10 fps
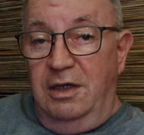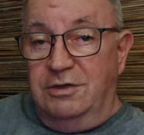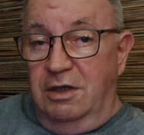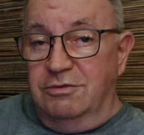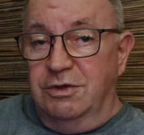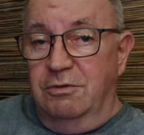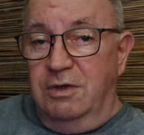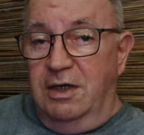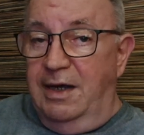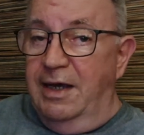it's also
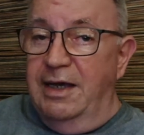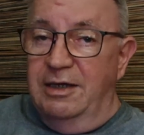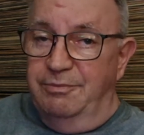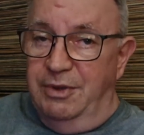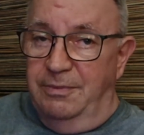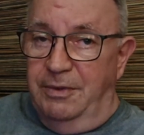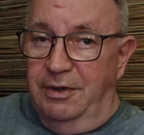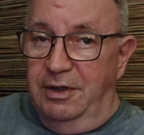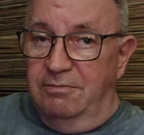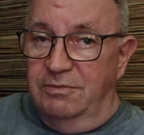got a hand pump on
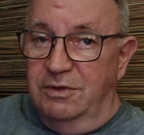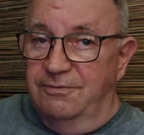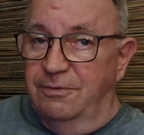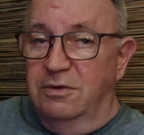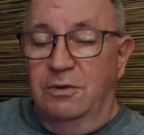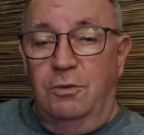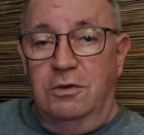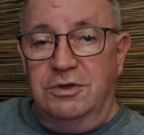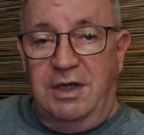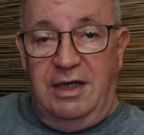it for the
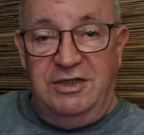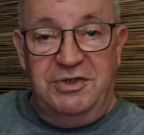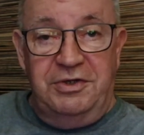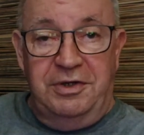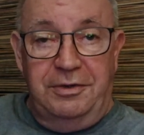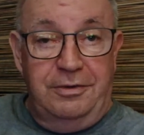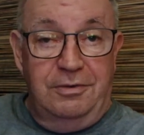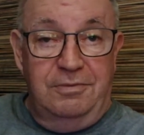worst case scenario.